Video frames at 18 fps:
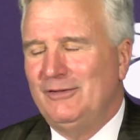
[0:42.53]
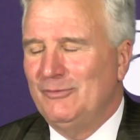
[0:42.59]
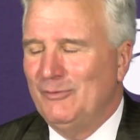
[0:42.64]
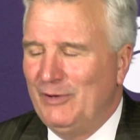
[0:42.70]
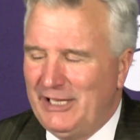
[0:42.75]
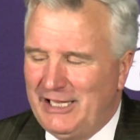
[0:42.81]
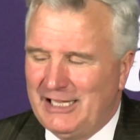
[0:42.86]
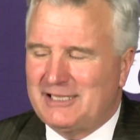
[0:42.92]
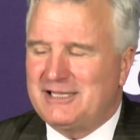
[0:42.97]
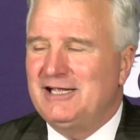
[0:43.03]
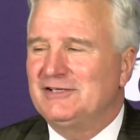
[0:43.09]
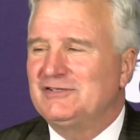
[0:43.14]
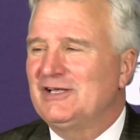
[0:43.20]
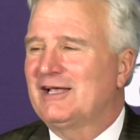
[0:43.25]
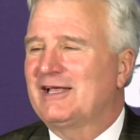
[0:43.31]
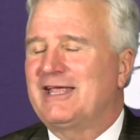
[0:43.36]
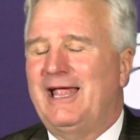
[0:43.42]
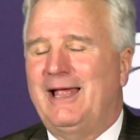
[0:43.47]
We get
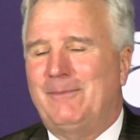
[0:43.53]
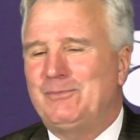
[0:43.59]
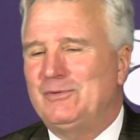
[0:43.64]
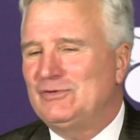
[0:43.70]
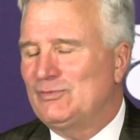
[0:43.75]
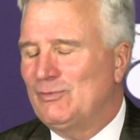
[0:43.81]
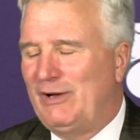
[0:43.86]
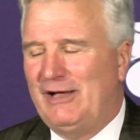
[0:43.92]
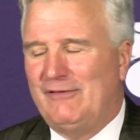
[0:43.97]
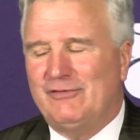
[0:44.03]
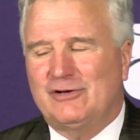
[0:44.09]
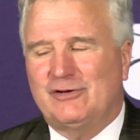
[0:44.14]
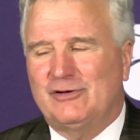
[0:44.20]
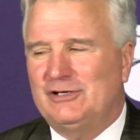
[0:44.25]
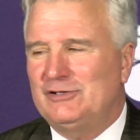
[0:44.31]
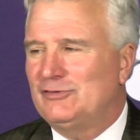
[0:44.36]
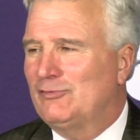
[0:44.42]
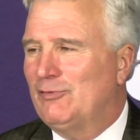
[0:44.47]
kids on campus, we have a
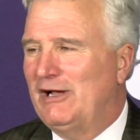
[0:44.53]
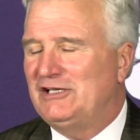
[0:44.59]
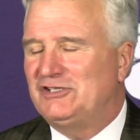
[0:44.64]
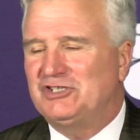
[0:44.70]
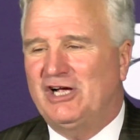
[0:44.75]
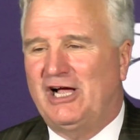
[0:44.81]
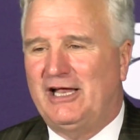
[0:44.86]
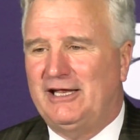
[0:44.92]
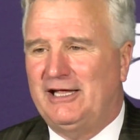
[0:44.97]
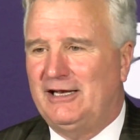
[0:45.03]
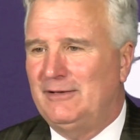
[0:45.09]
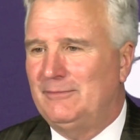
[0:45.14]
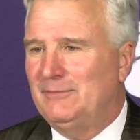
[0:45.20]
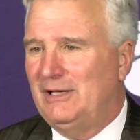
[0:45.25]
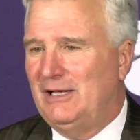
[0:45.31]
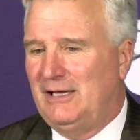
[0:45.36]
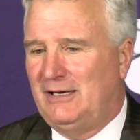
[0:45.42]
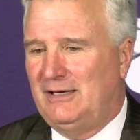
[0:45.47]
great, great shot at
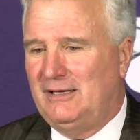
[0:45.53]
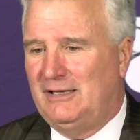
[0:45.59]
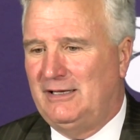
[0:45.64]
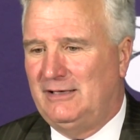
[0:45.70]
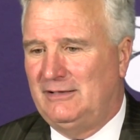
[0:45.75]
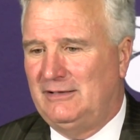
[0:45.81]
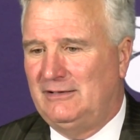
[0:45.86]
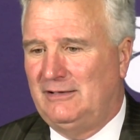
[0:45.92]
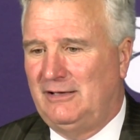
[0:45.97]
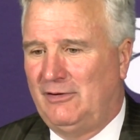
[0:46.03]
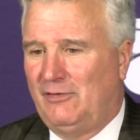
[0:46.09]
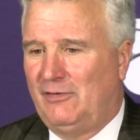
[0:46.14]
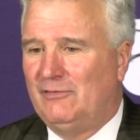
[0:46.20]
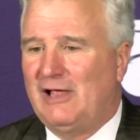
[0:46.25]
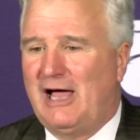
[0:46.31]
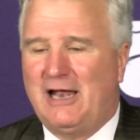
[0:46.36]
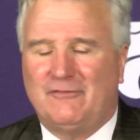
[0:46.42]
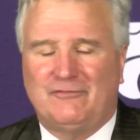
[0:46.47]
them. And, and, you
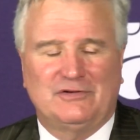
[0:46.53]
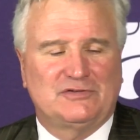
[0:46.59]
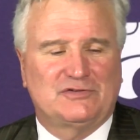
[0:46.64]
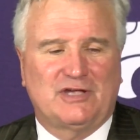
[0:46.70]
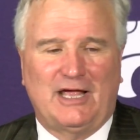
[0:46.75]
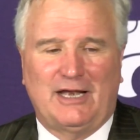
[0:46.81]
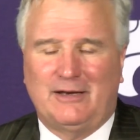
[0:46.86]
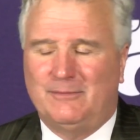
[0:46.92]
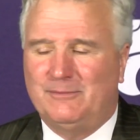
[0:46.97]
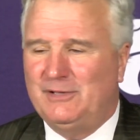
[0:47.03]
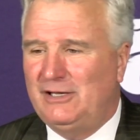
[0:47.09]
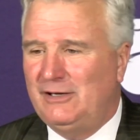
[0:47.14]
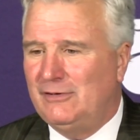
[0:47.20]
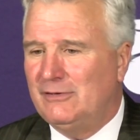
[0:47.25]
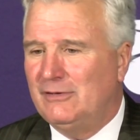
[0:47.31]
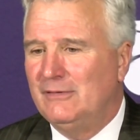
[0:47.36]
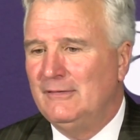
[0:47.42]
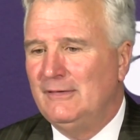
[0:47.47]
know, a lot of us getting them
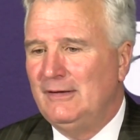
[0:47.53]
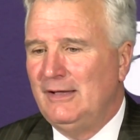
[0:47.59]
here.